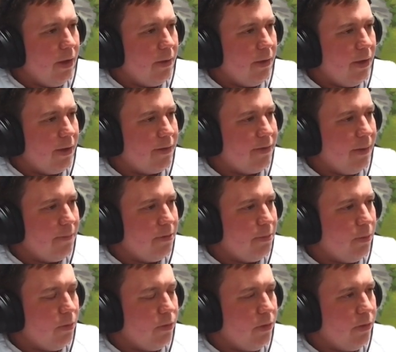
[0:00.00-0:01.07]

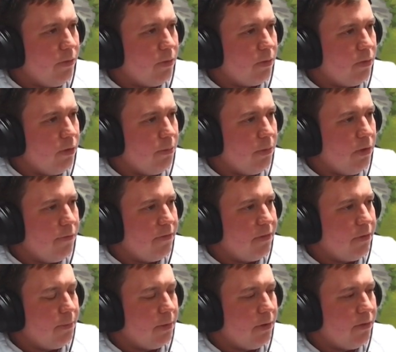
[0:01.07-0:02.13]
acceptable than the Recruitment Officer,
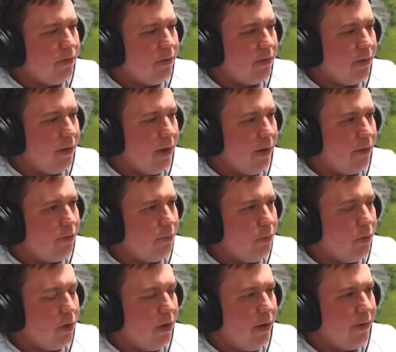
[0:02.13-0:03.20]
because this can get us more
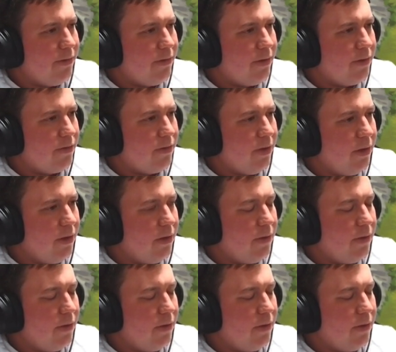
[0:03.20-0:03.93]
cards next turn.